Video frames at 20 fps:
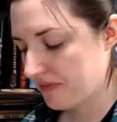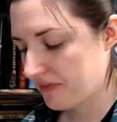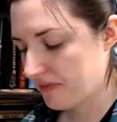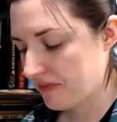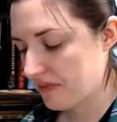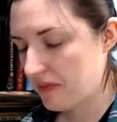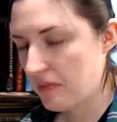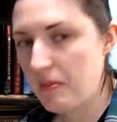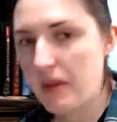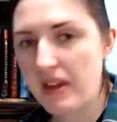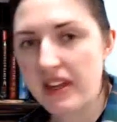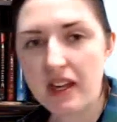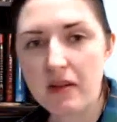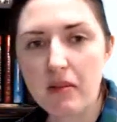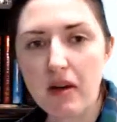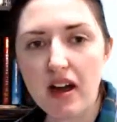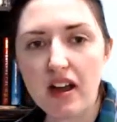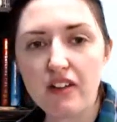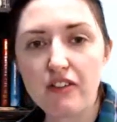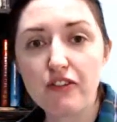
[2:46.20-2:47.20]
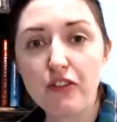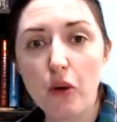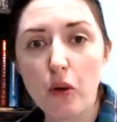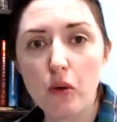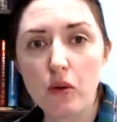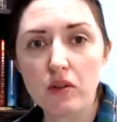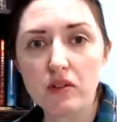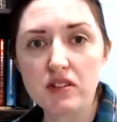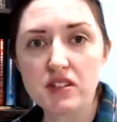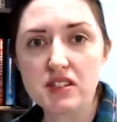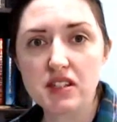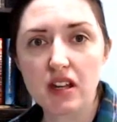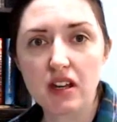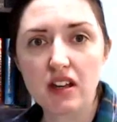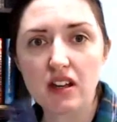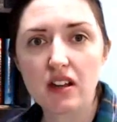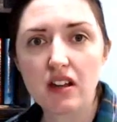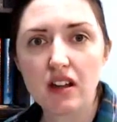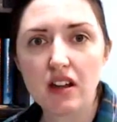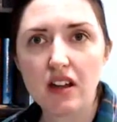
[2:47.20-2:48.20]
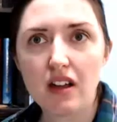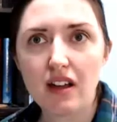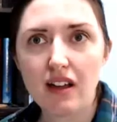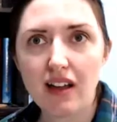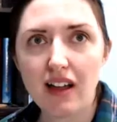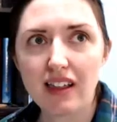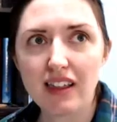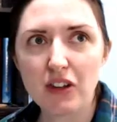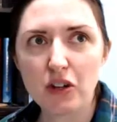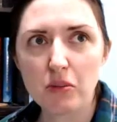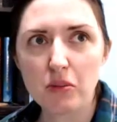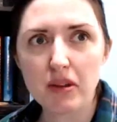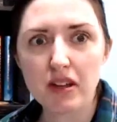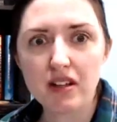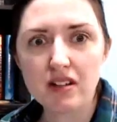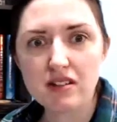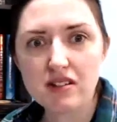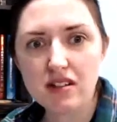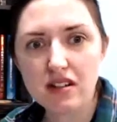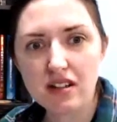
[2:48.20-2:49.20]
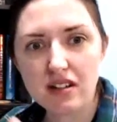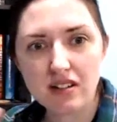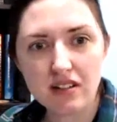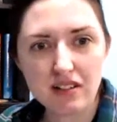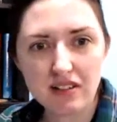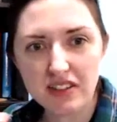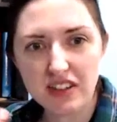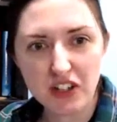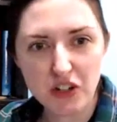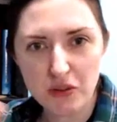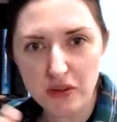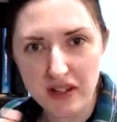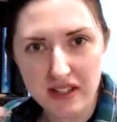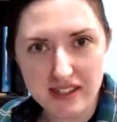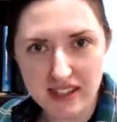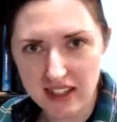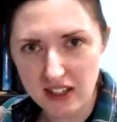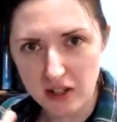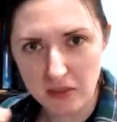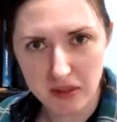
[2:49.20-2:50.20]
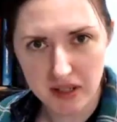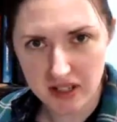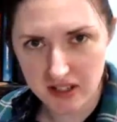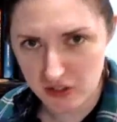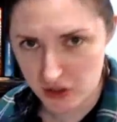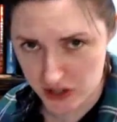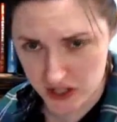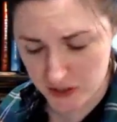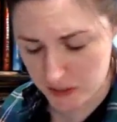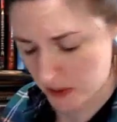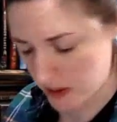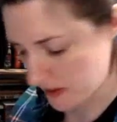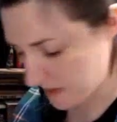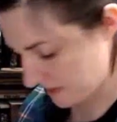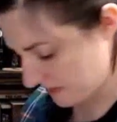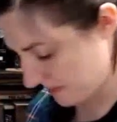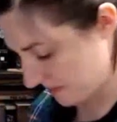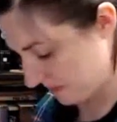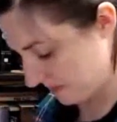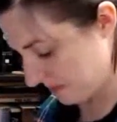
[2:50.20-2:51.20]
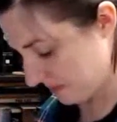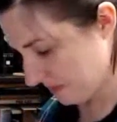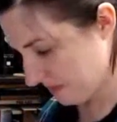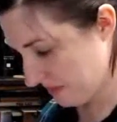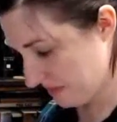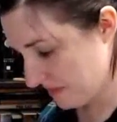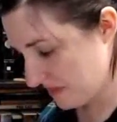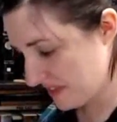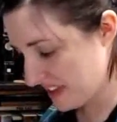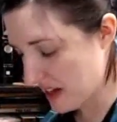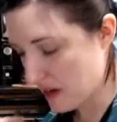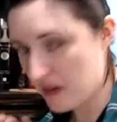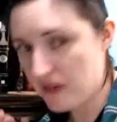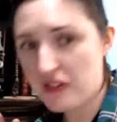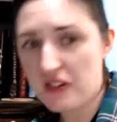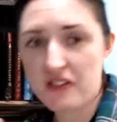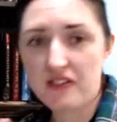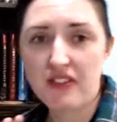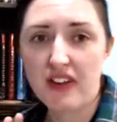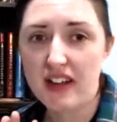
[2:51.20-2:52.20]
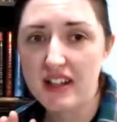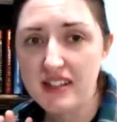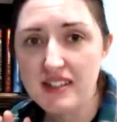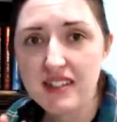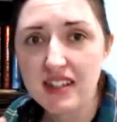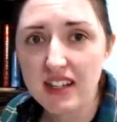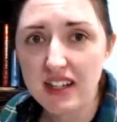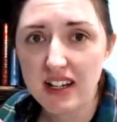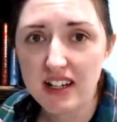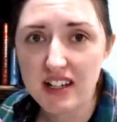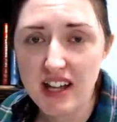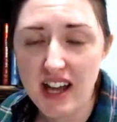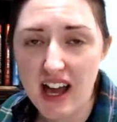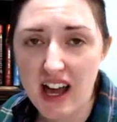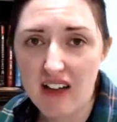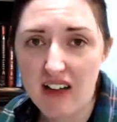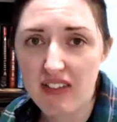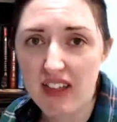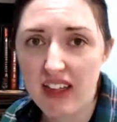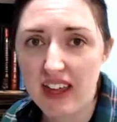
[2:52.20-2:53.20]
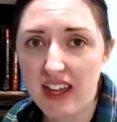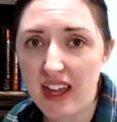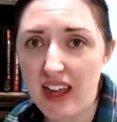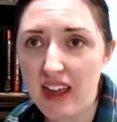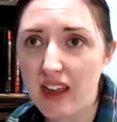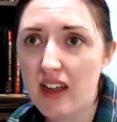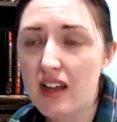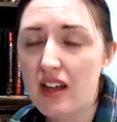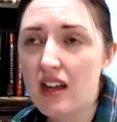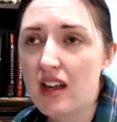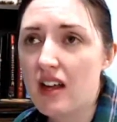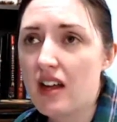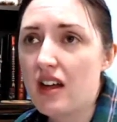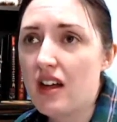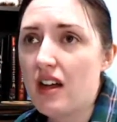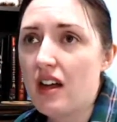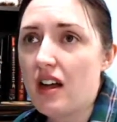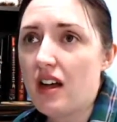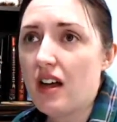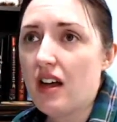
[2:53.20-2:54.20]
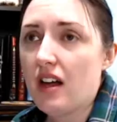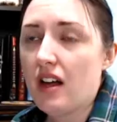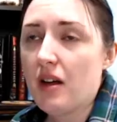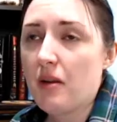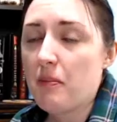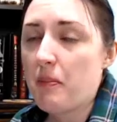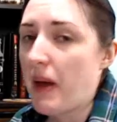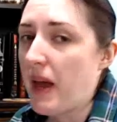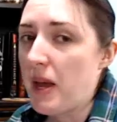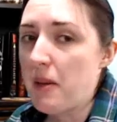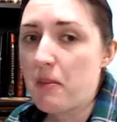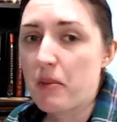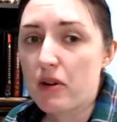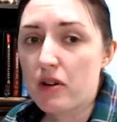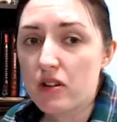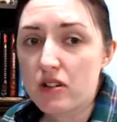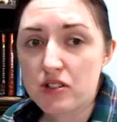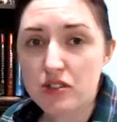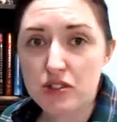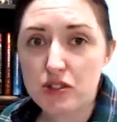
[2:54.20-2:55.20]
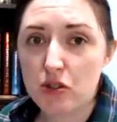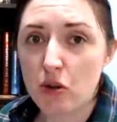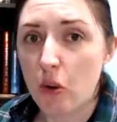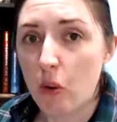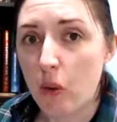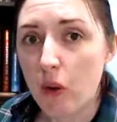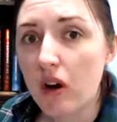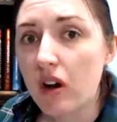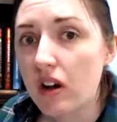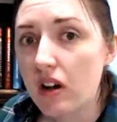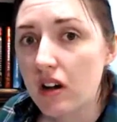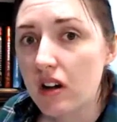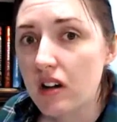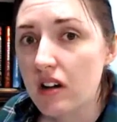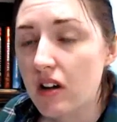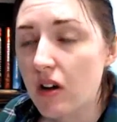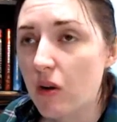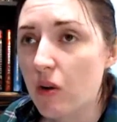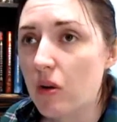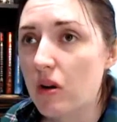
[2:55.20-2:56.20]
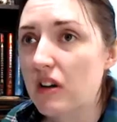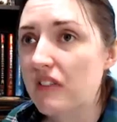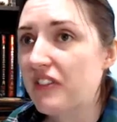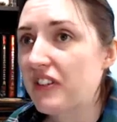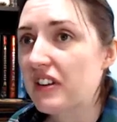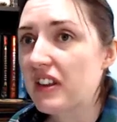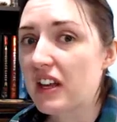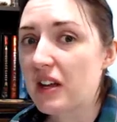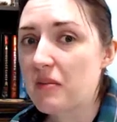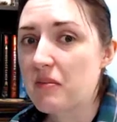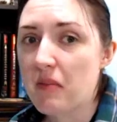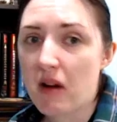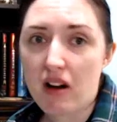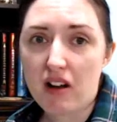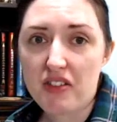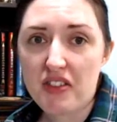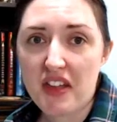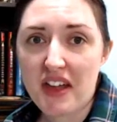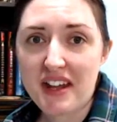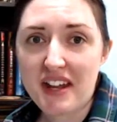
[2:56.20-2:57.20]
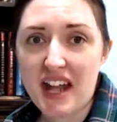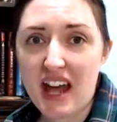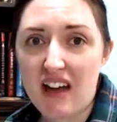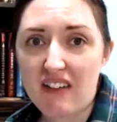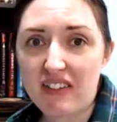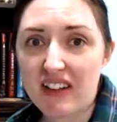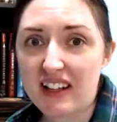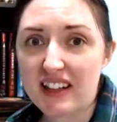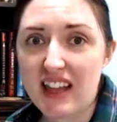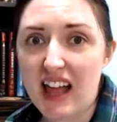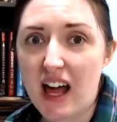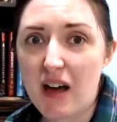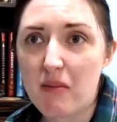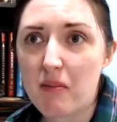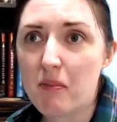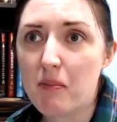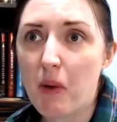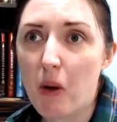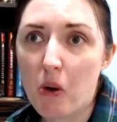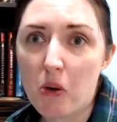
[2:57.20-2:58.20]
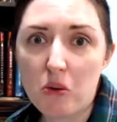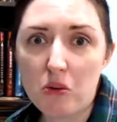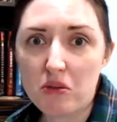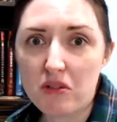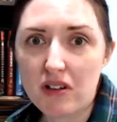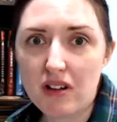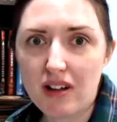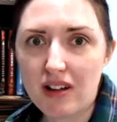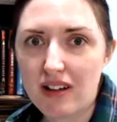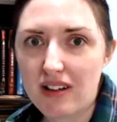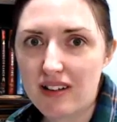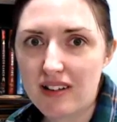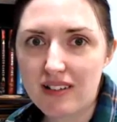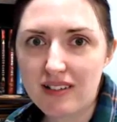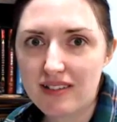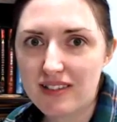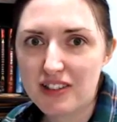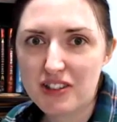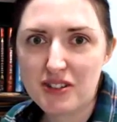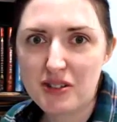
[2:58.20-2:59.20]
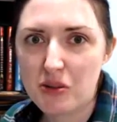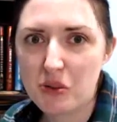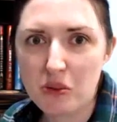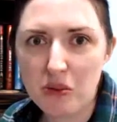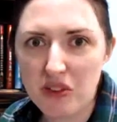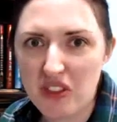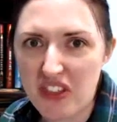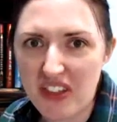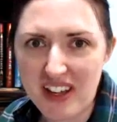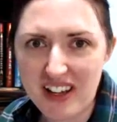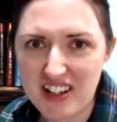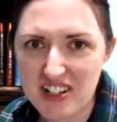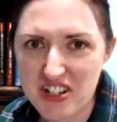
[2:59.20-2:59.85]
making my folds a little bit, the crease a little bit crisper. Now, if you're fancy and you have like a paper scorer, or if you're like Martha and have like that bone tool thing she